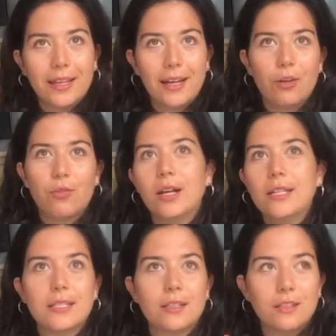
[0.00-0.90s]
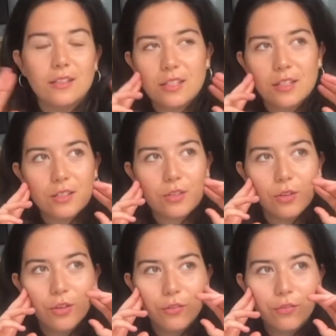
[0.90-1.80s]
that horizon to
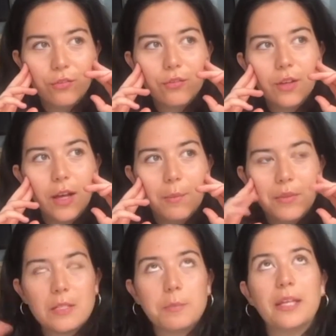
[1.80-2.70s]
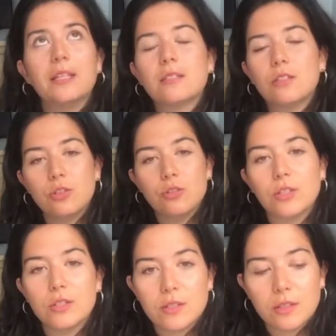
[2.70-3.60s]
sort of these big
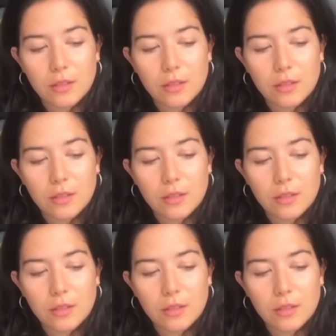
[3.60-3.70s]
institutions